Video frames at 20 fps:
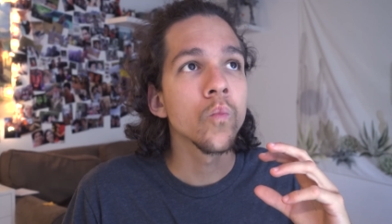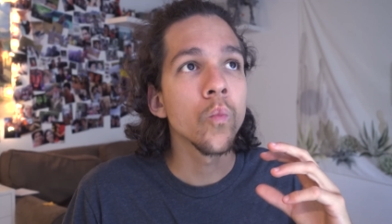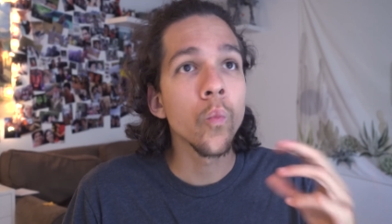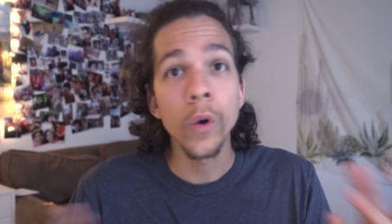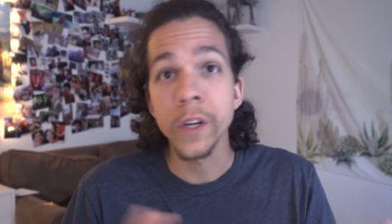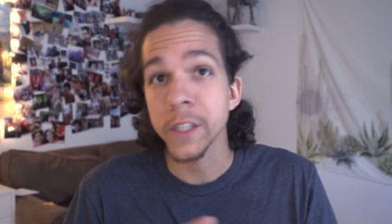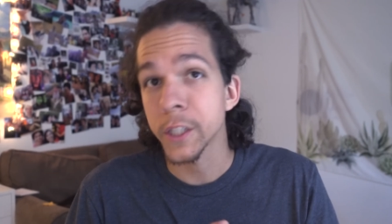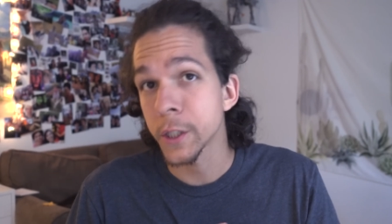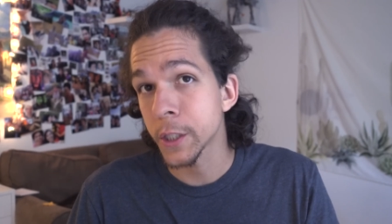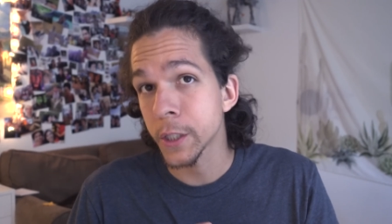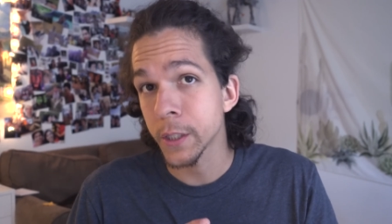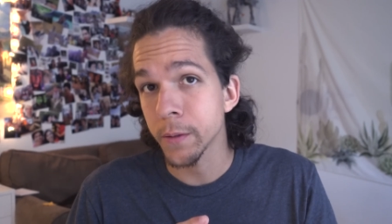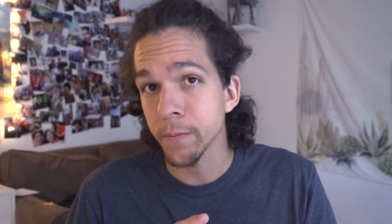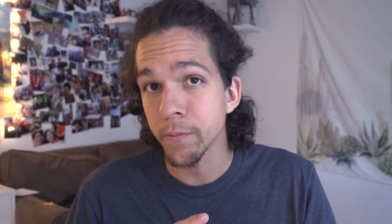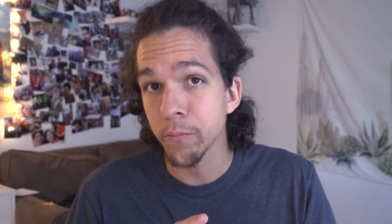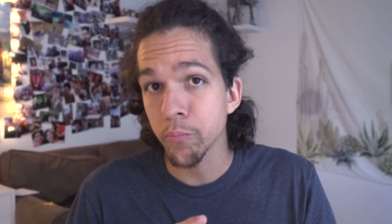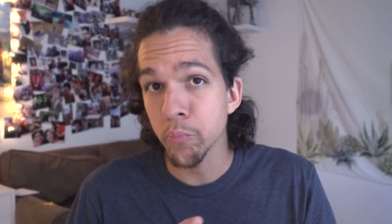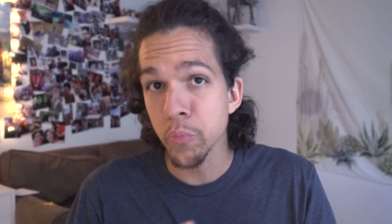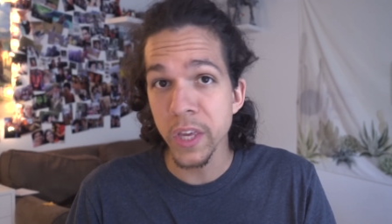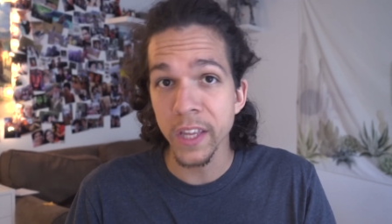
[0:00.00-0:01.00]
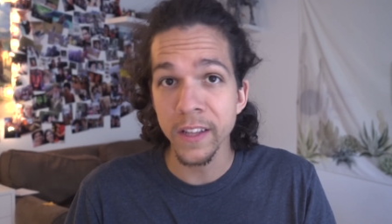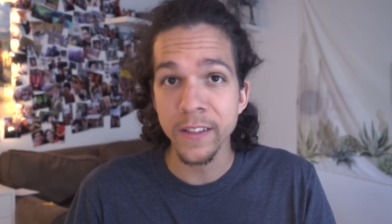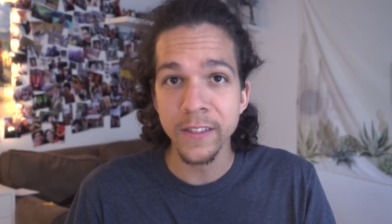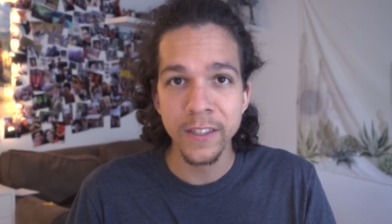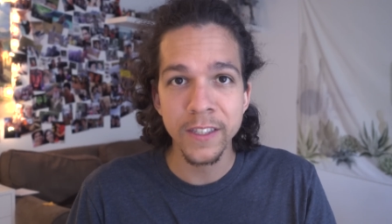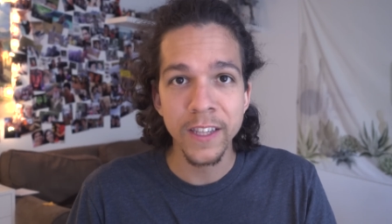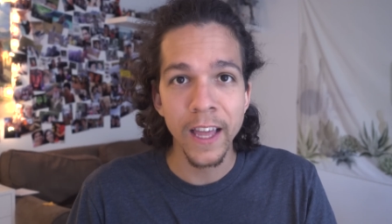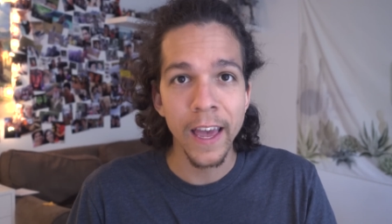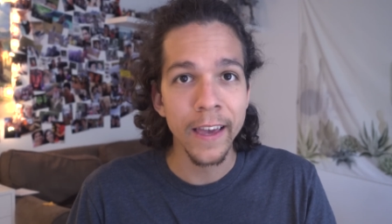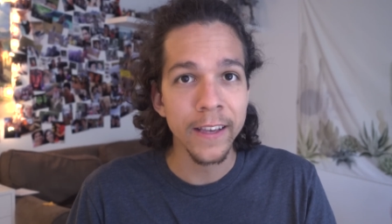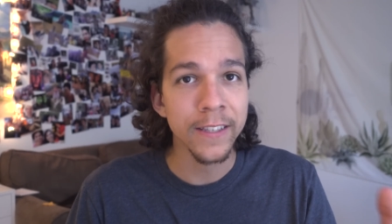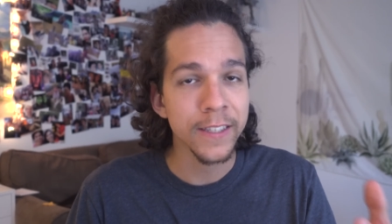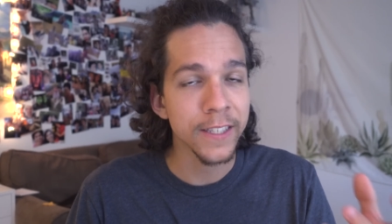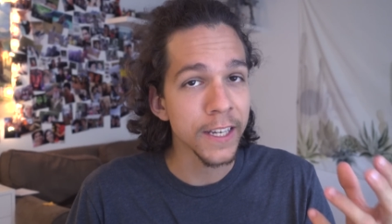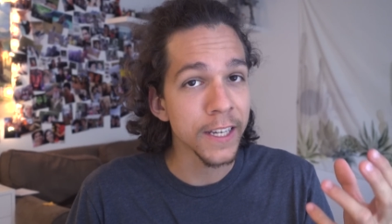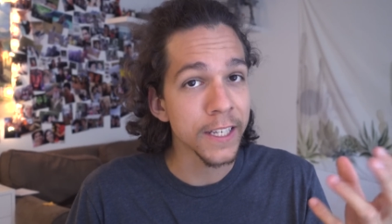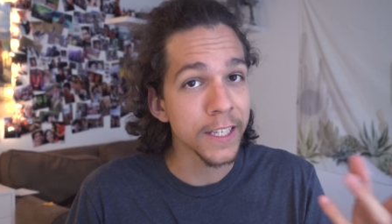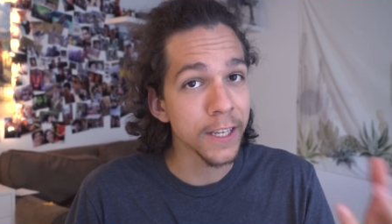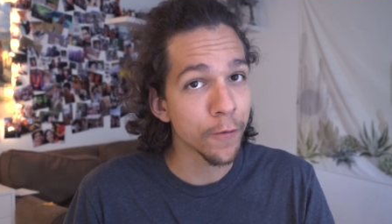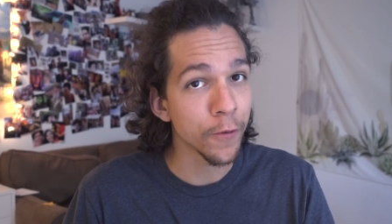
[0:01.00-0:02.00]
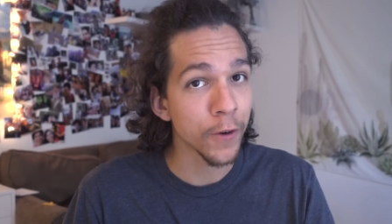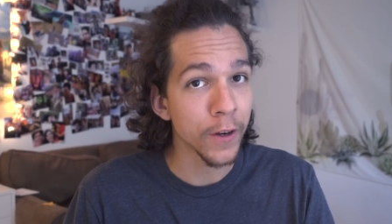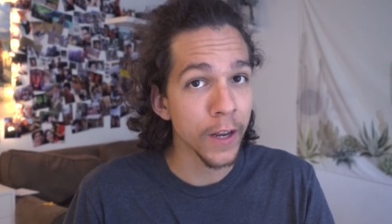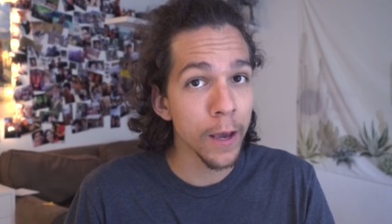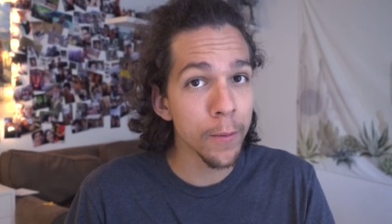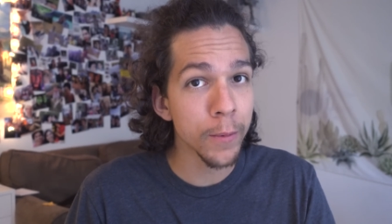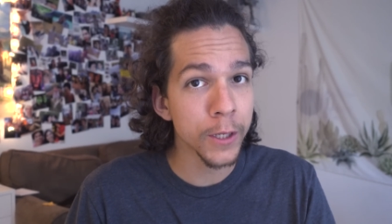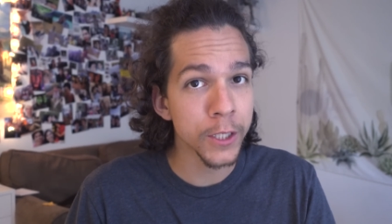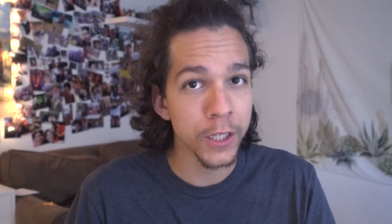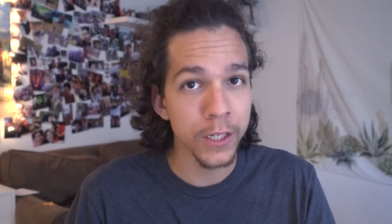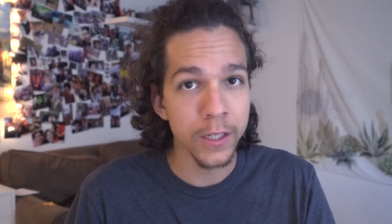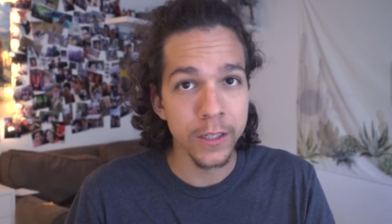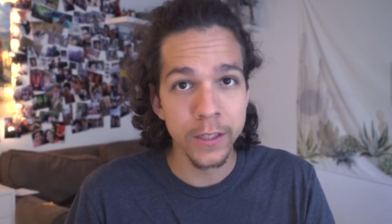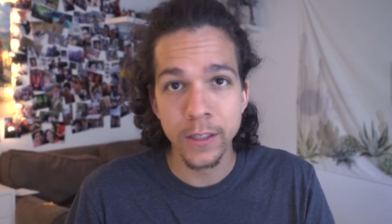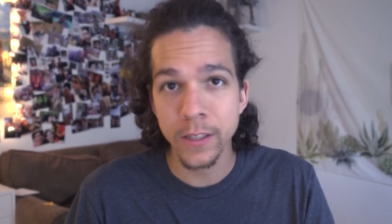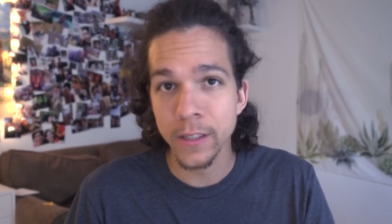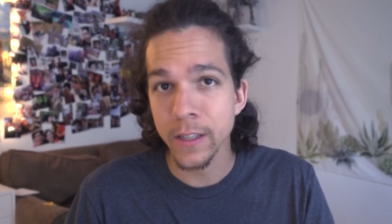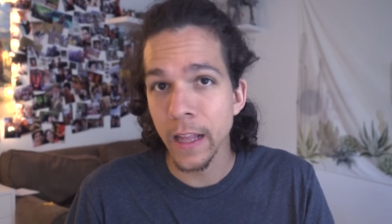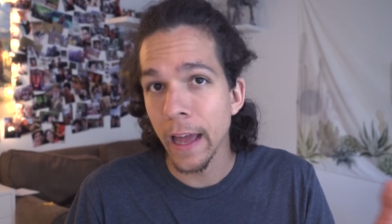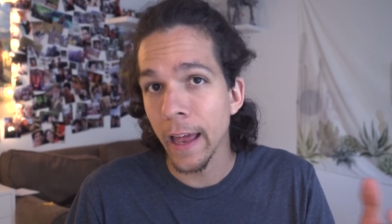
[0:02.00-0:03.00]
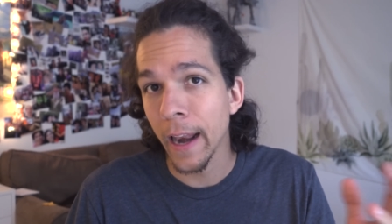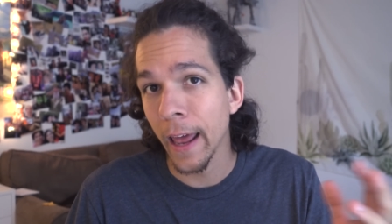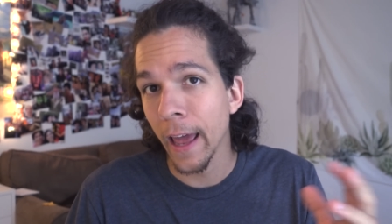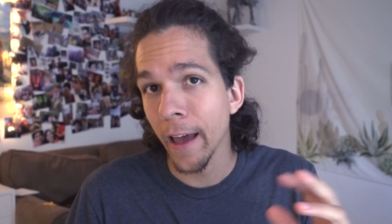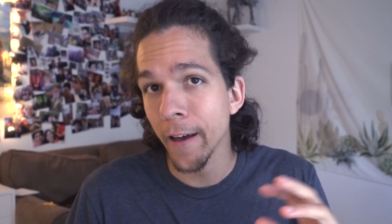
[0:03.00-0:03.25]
which means they see different images that